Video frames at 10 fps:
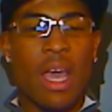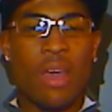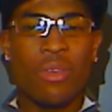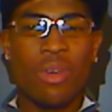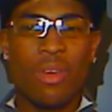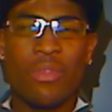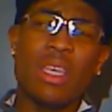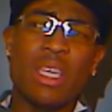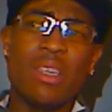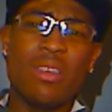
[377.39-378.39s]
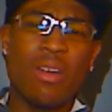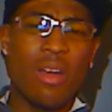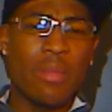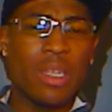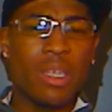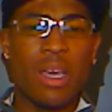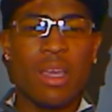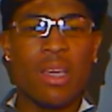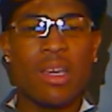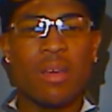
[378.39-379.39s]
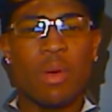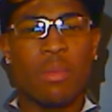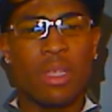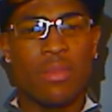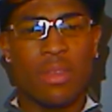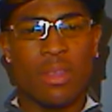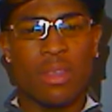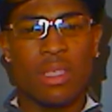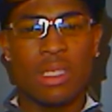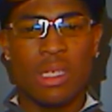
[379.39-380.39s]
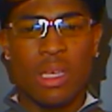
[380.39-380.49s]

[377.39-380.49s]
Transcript: I don't know if you eharmony.com, I believe it is,